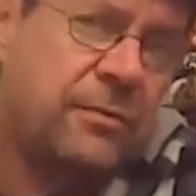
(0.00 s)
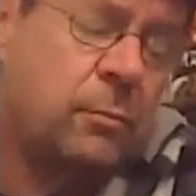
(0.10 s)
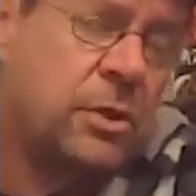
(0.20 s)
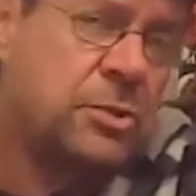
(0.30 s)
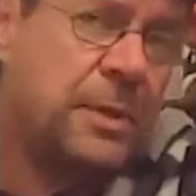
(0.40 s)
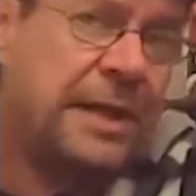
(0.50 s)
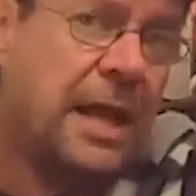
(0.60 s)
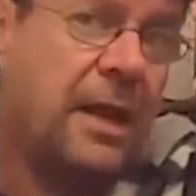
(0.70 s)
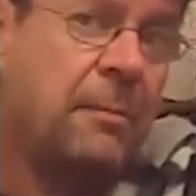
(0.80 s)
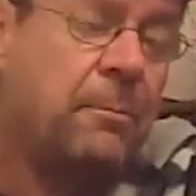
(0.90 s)
from which we
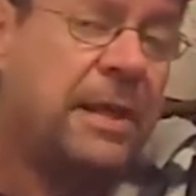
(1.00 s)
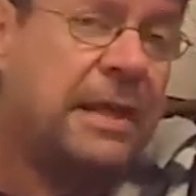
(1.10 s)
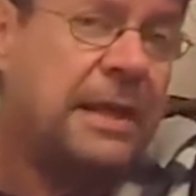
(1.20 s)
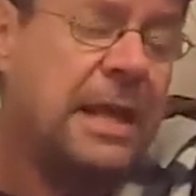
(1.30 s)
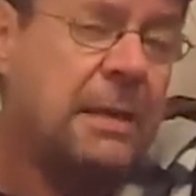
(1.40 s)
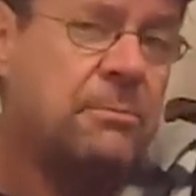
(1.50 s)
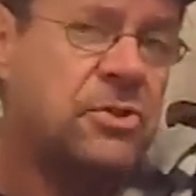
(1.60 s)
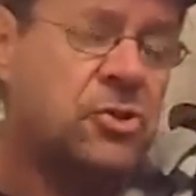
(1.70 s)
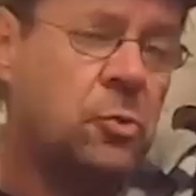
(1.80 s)
get Olympic Games.